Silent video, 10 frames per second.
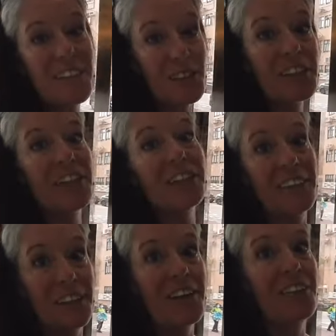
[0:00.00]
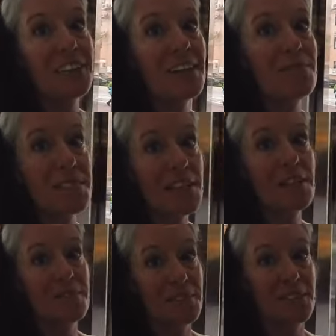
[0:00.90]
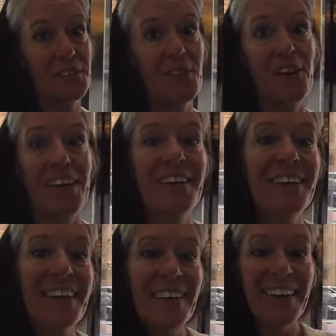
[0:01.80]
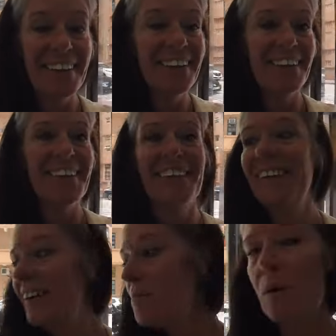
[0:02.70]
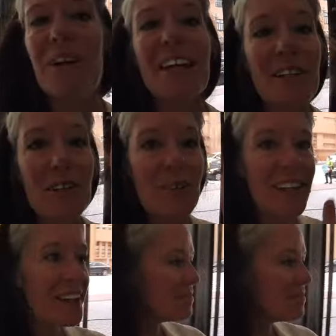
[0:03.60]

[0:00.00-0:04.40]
So clearly no one comes to help with the door. but we do, we